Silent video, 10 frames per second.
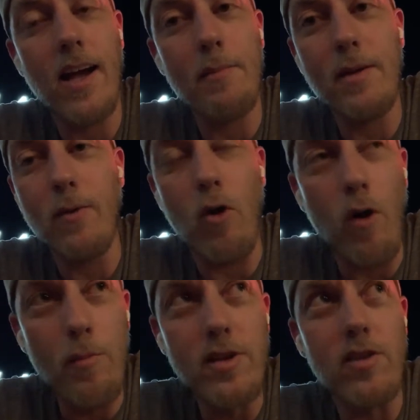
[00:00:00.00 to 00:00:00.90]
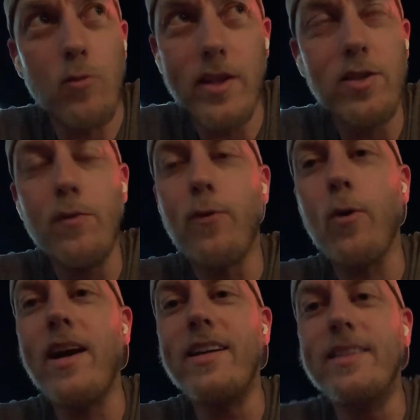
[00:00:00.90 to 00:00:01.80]
I mean, Mahomes is with you
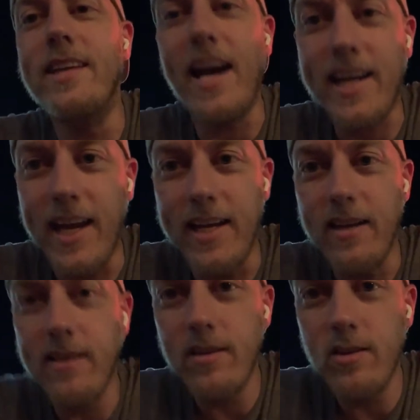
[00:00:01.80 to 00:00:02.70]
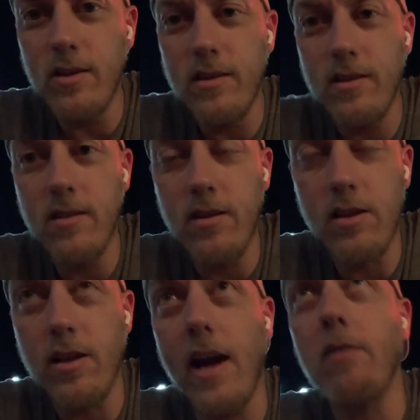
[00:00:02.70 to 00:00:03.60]
for a decade,
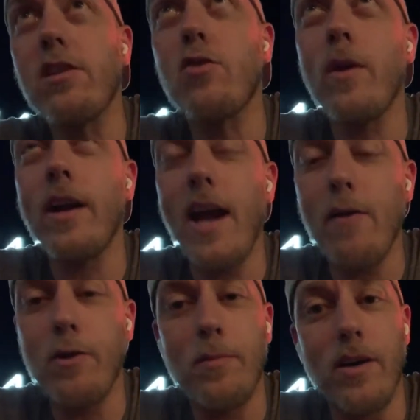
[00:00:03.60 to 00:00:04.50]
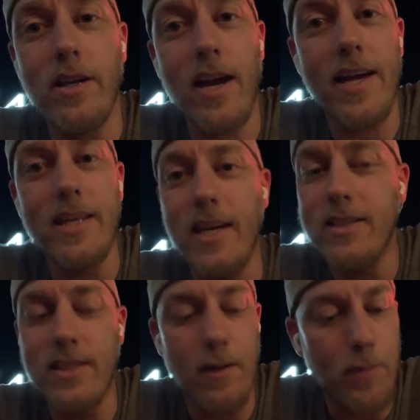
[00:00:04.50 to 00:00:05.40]
outscoring everybody. I
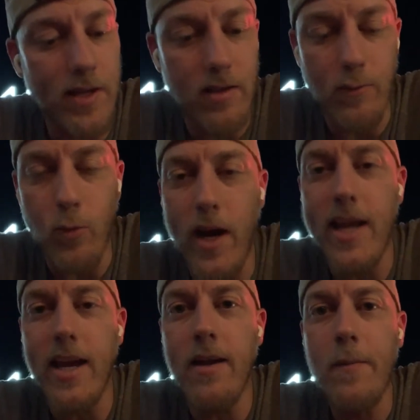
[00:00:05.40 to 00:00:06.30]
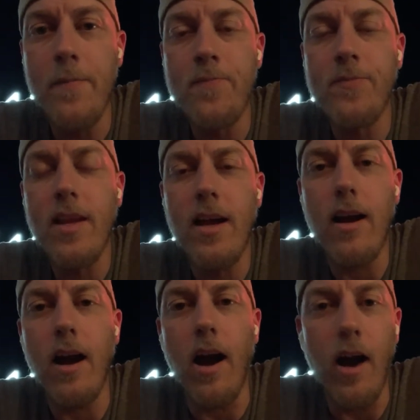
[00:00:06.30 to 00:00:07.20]
get the appeal of waiting.
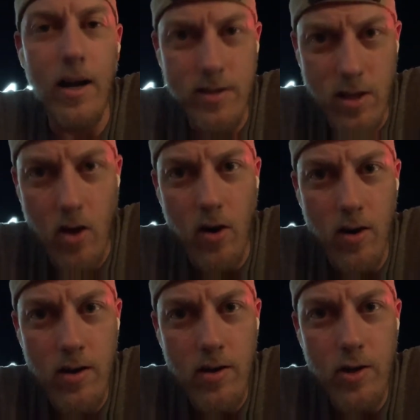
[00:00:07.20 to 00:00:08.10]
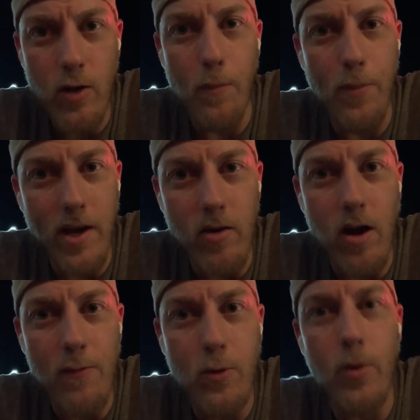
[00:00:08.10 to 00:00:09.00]
Odds are you're
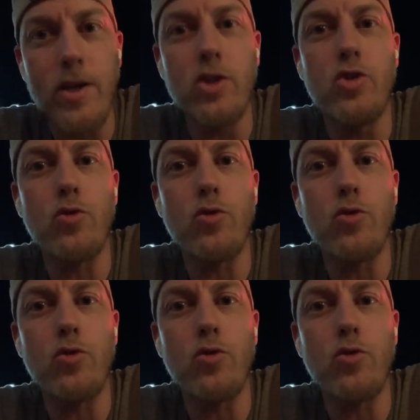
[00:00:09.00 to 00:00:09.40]
better off going